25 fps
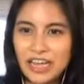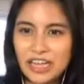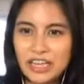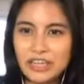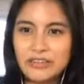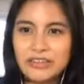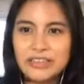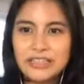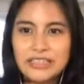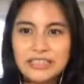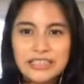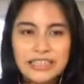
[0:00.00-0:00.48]

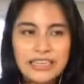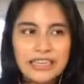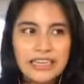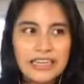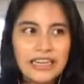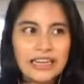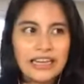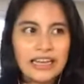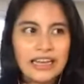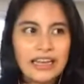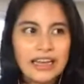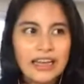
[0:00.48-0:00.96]
you would
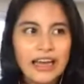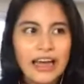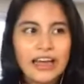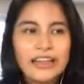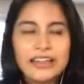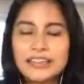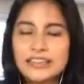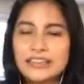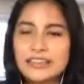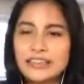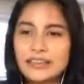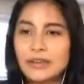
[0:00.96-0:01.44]
see
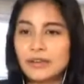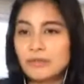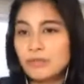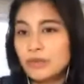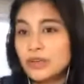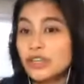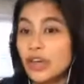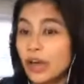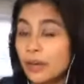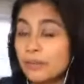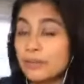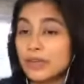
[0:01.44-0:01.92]
like
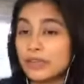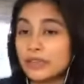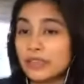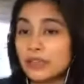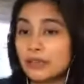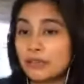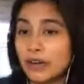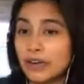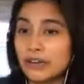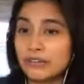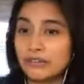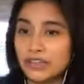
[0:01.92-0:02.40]

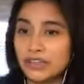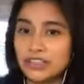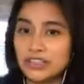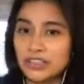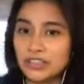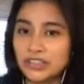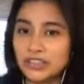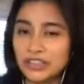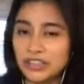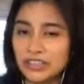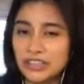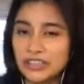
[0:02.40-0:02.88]
predominantly white
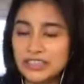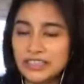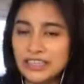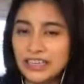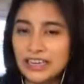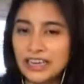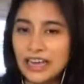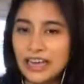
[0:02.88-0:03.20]
researchers